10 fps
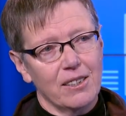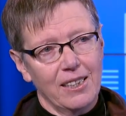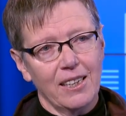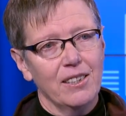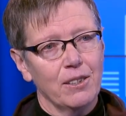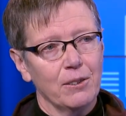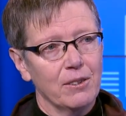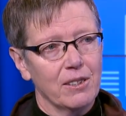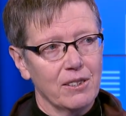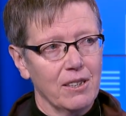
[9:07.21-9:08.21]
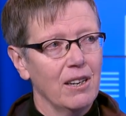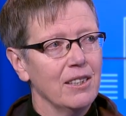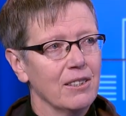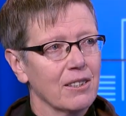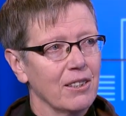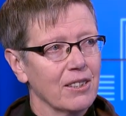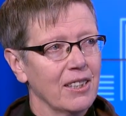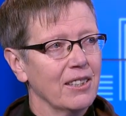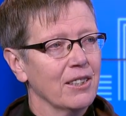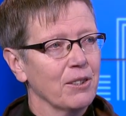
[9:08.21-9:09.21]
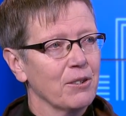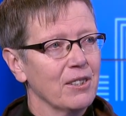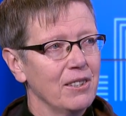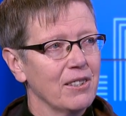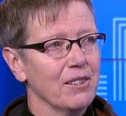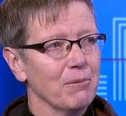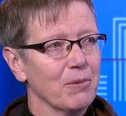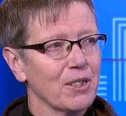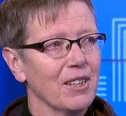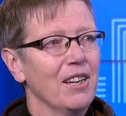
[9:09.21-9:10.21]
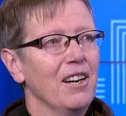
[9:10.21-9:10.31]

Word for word: technical designs and our technical systems